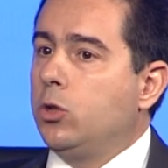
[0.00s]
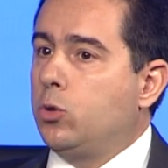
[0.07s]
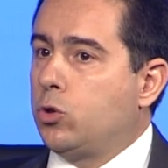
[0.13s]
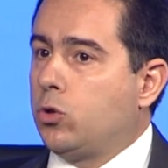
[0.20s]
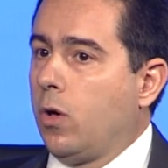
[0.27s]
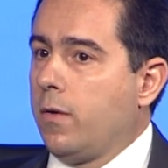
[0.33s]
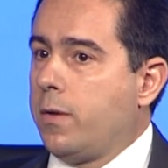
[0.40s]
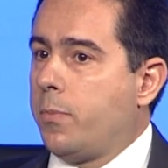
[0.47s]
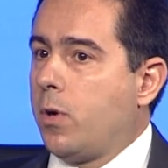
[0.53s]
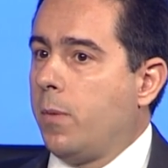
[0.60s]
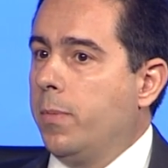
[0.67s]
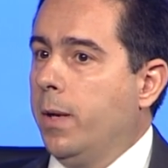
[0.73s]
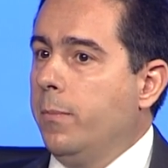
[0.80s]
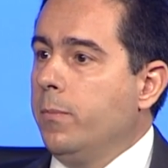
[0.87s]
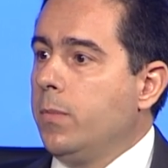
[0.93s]
to solve the
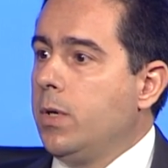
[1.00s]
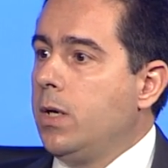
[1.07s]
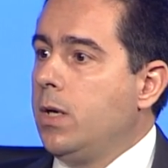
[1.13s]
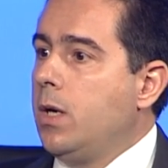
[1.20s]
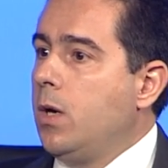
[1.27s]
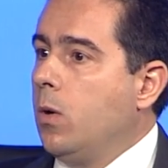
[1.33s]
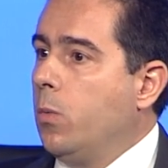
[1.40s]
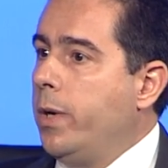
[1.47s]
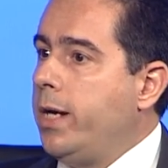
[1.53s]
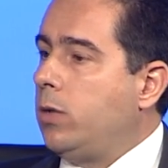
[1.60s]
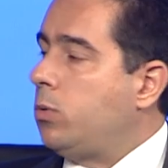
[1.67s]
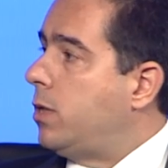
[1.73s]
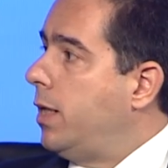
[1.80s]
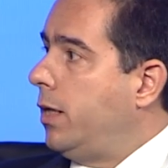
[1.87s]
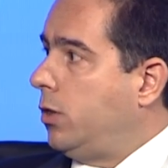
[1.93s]
problem, we
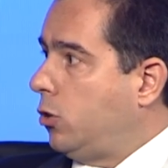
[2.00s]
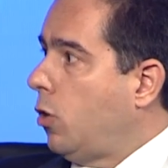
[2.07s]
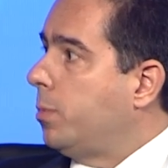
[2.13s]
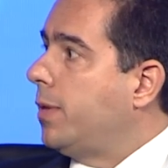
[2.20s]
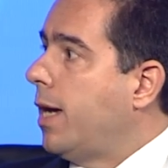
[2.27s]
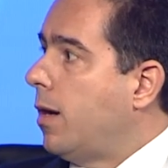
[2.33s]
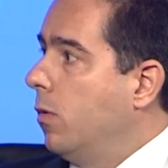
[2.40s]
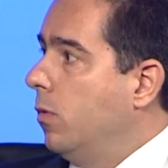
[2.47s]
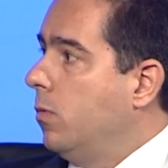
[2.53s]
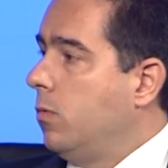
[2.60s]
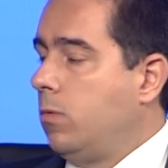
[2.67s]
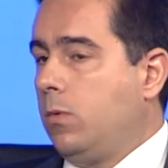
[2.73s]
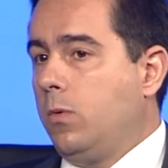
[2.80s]
need to think top down.